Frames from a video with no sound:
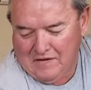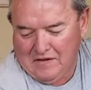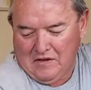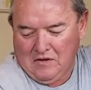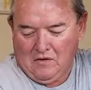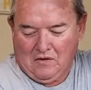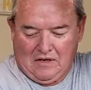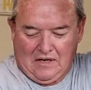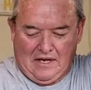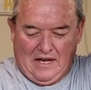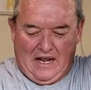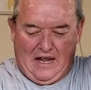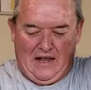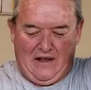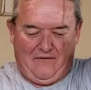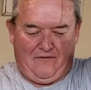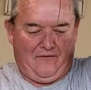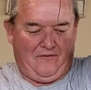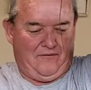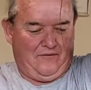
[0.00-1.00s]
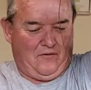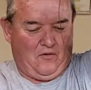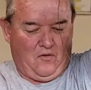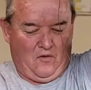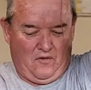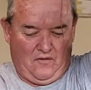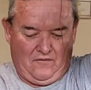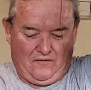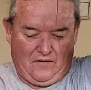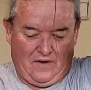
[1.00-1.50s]
you can have
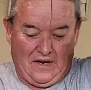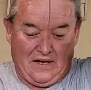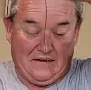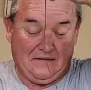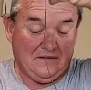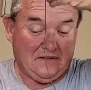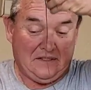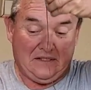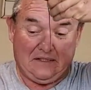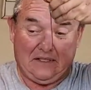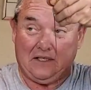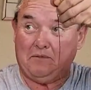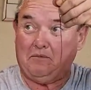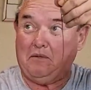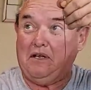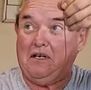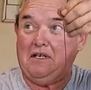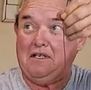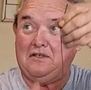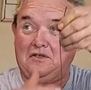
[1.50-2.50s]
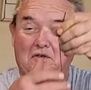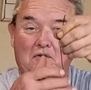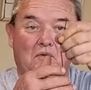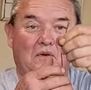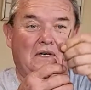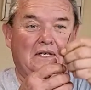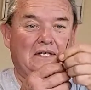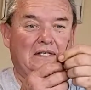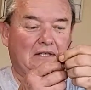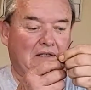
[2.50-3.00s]
4, 5, 6, as many as you
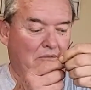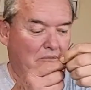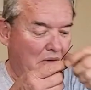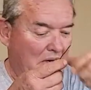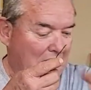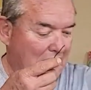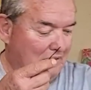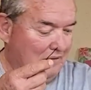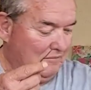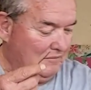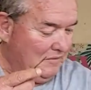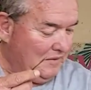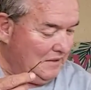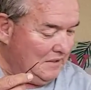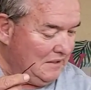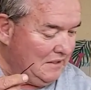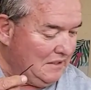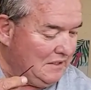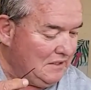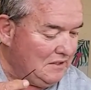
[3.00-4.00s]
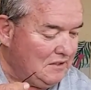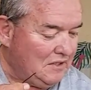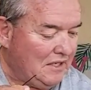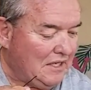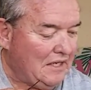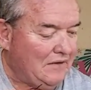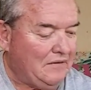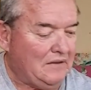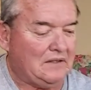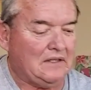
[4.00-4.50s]
want at the bottom to
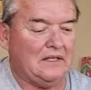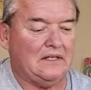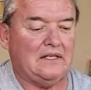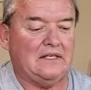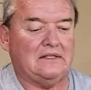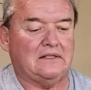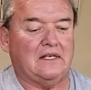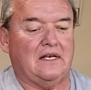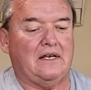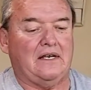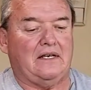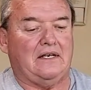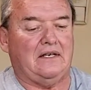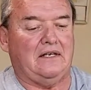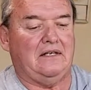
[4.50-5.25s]
give it the design.